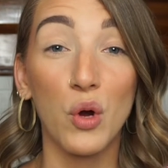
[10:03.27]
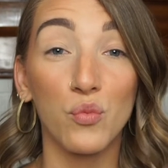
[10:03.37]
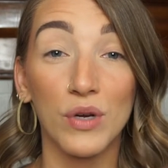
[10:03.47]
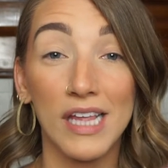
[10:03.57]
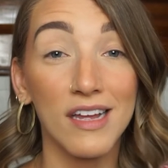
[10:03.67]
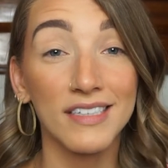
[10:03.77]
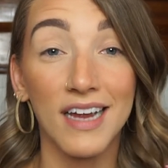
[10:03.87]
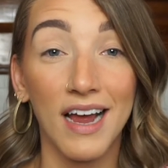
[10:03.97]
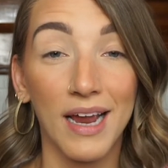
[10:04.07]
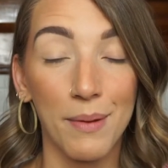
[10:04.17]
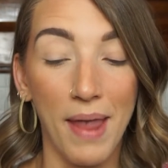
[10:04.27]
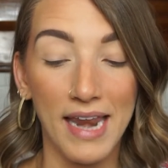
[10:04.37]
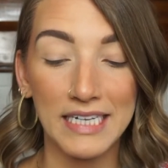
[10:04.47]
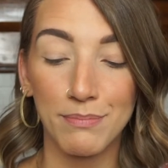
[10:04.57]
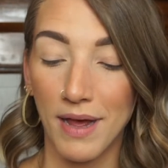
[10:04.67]
a really long time,
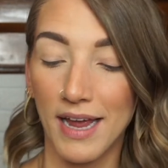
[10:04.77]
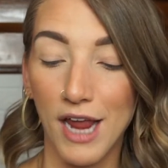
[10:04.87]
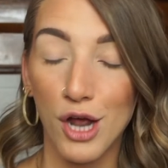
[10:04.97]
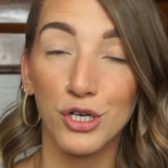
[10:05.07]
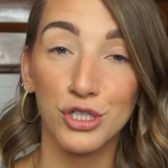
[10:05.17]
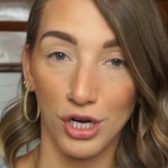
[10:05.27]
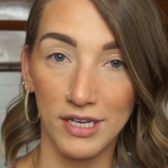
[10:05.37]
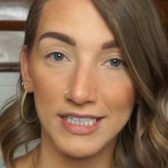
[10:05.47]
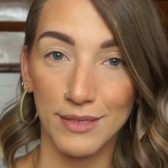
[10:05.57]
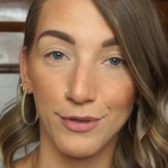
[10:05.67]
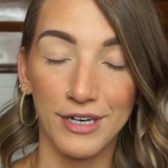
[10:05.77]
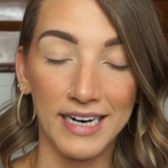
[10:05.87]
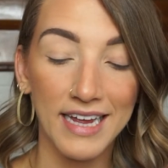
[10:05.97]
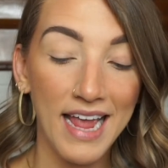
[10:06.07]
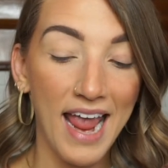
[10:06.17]
and it's by
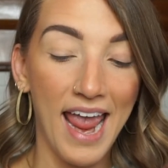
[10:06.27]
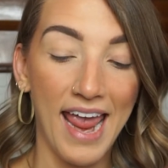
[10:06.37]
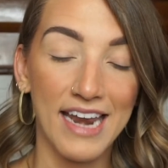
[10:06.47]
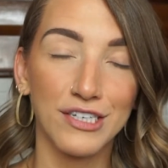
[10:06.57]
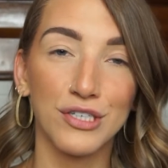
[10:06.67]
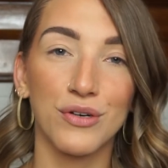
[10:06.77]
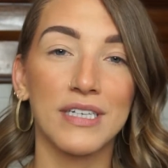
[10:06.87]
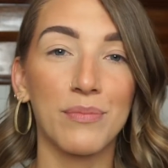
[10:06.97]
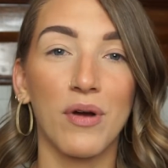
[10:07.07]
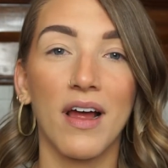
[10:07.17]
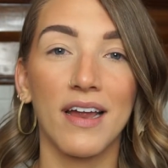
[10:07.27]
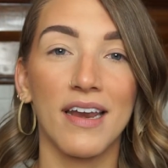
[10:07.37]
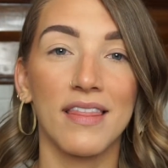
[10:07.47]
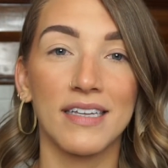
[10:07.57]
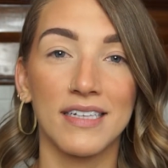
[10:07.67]
Tilbury. And as soon as they
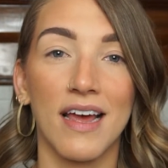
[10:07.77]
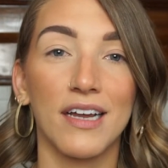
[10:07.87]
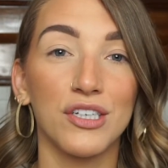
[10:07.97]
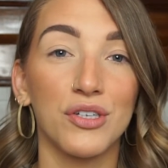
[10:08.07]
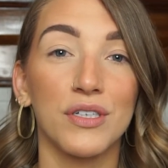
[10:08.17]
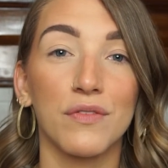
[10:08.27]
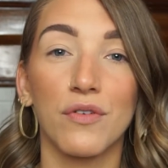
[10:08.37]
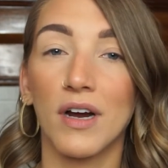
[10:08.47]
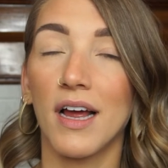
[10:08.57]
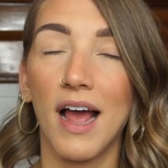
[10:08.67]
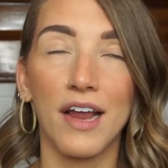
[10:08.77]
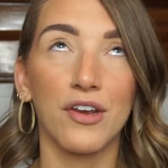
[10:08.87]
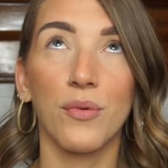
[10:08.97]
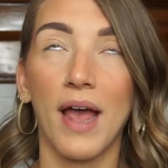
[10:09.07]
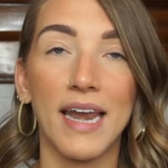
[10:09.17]
brought this line to Sephora, I
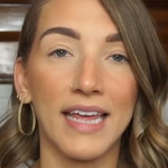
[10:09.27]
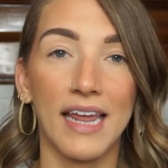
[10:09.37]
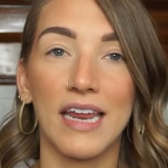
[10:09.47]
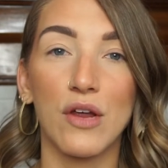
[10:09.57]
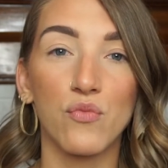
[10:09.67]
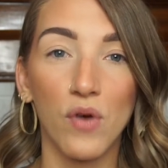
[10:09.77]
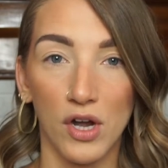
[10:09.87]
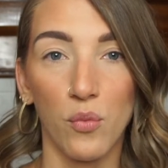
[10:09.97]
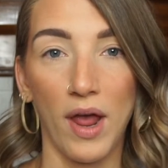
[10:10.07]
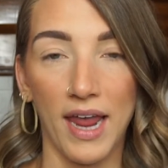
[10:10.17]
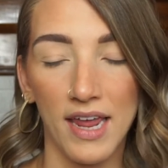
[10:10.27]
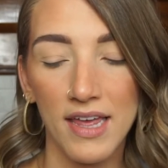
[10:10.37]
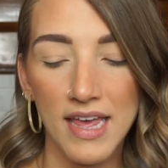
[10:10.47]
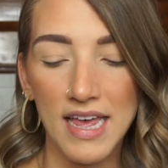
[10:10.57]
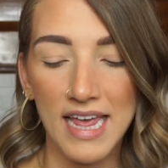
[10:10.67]
knew I had to get it right
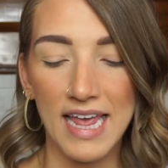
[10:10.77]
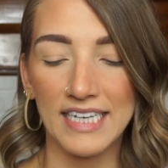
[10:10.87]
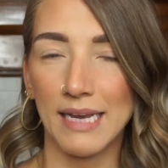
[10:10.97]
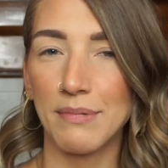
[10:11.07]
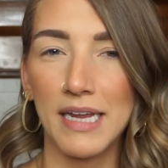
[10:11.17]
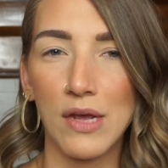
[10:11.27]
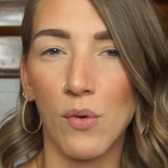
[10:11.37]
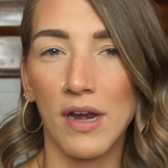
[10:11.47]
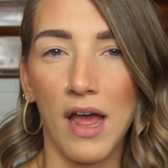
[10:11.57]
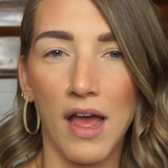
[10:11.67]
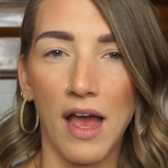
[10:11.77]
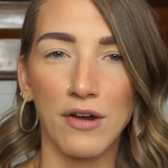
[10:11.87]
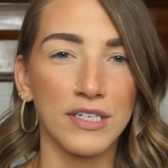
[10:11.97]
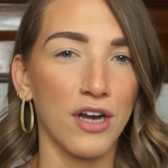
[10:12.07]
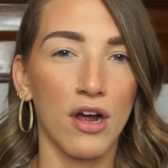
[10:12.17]
away, except it went out
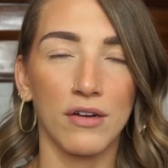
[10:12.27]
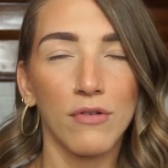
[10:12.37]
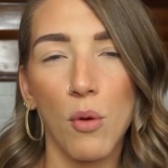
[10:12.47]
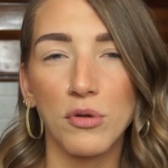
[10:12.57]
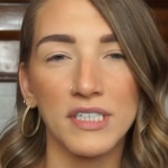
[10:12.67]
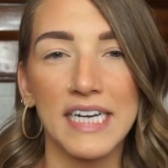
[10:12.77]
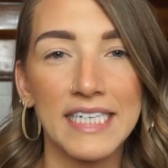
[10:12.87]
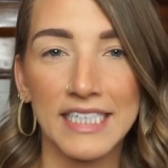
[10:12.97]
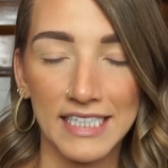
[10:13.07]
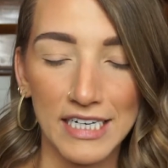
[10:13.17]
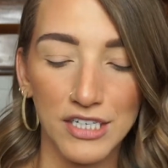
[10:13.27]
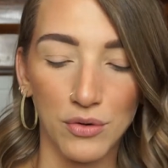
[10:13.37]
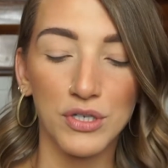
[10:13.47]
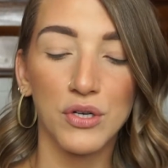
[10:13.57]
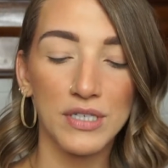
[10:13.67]
of stock almost instantly. So
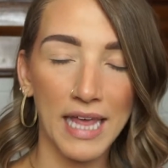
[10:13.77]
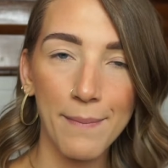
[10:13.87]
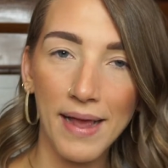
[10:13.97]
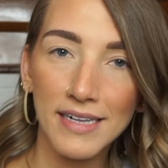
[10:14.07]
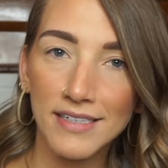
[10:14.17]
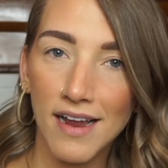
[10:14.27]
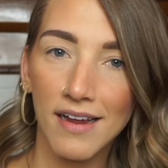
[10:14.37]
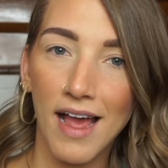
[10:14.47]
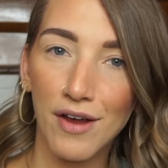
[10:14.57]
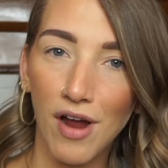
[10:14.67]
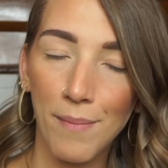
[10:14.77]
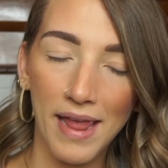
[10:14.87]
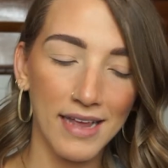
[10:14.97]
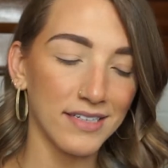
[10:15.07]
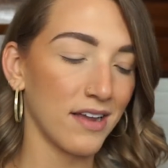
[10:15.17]
as soon as it came back in stock, I got my
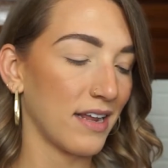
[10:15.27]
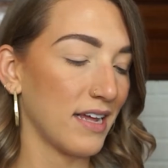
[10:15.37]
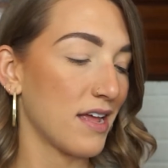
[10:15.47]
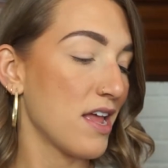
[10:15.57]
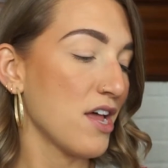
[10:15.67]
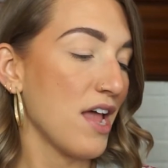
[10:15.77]
hands on it.